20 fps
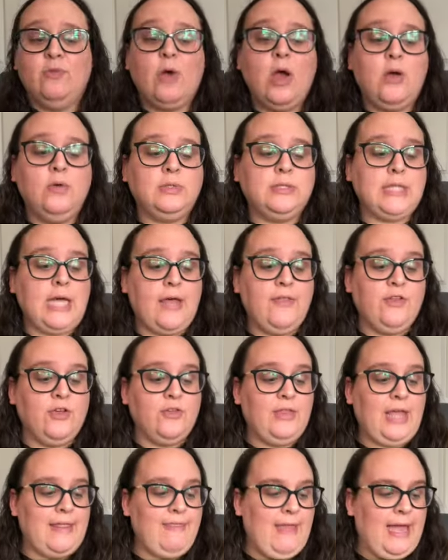Thrones
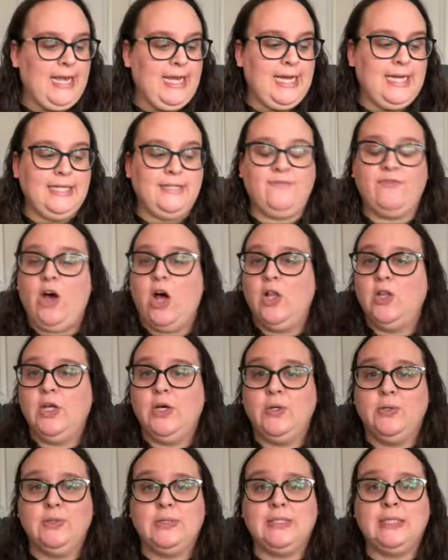other than that it
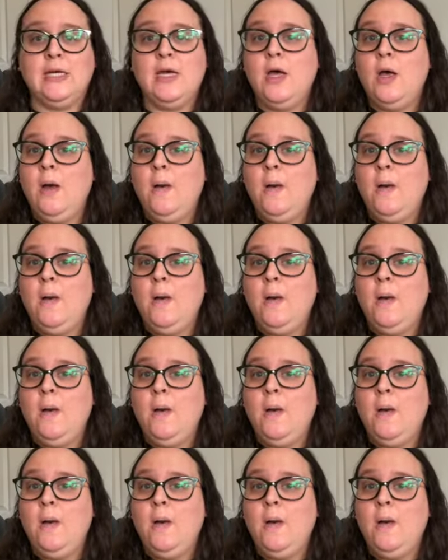follows